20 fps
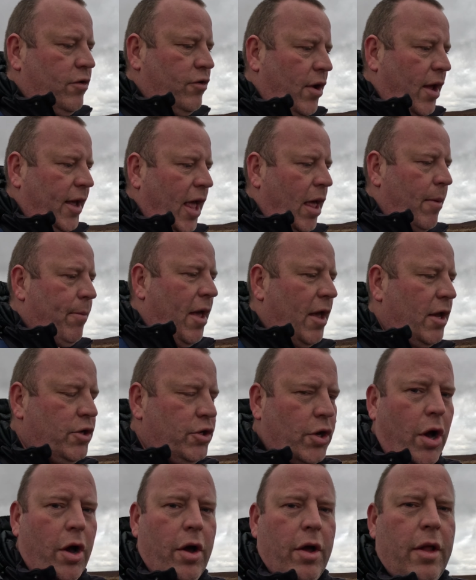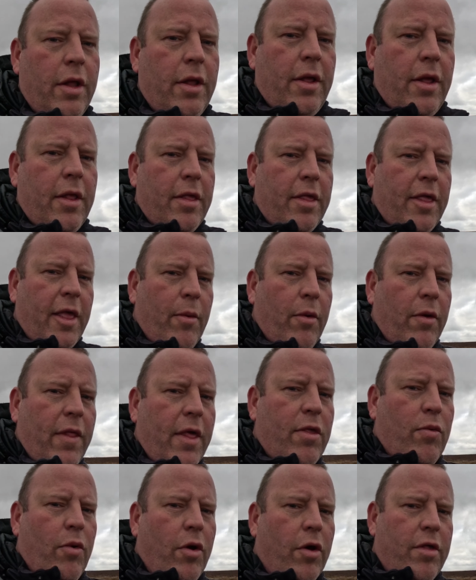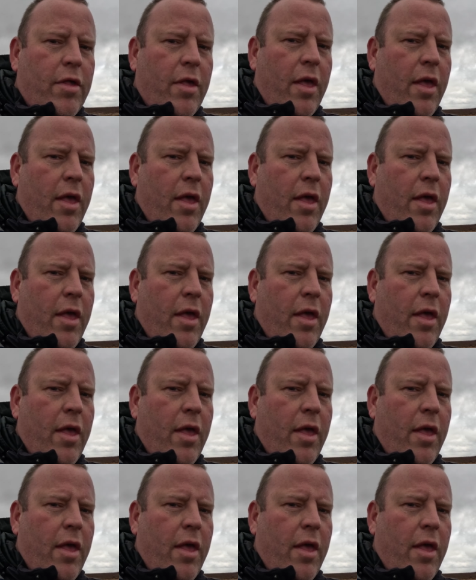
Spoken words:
to try and get a better shot, see what this was.